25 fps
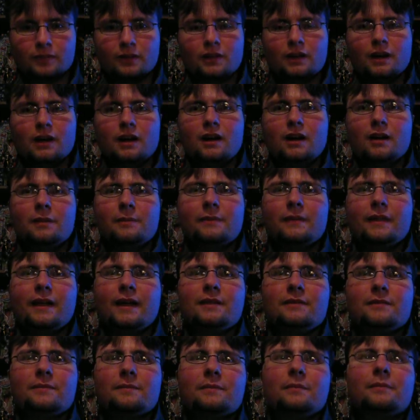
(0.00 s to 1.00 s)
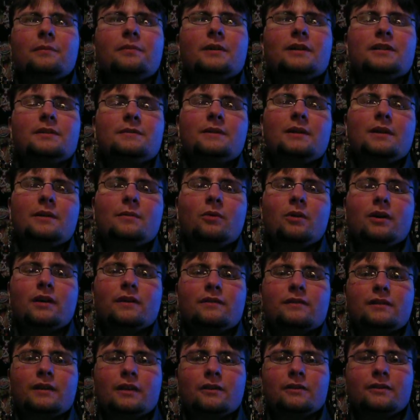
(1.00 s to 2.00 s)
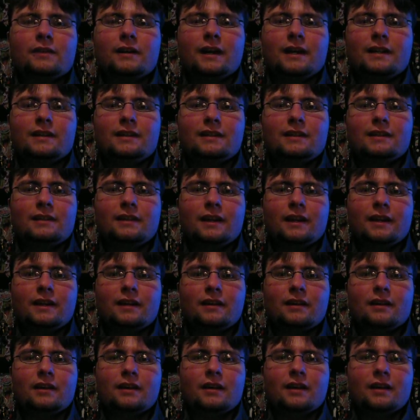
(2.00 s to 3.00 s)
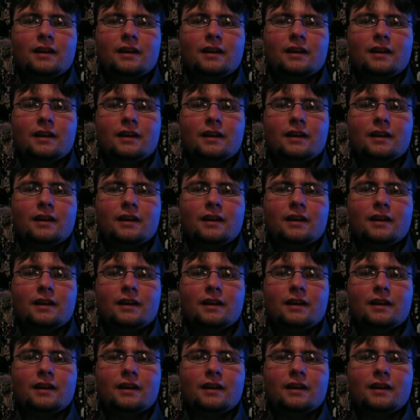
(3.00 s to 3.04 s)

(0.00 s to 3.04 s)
that brings me to the point of another thing I didn't like,